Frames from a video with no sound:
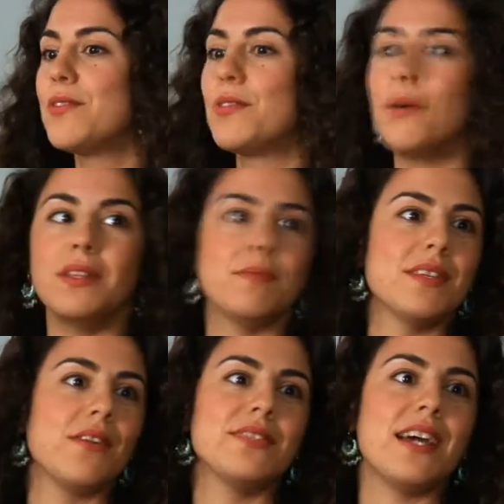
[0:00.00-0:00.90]
throwing
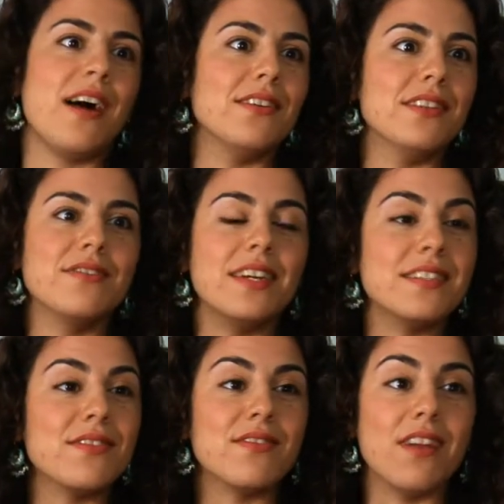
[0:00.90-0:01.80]
themselves down in the
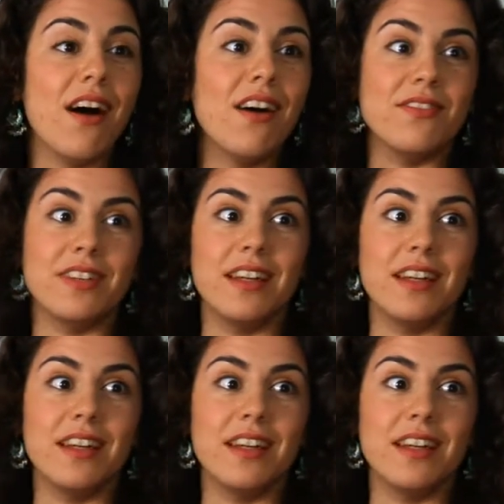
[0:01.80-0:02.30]
face of love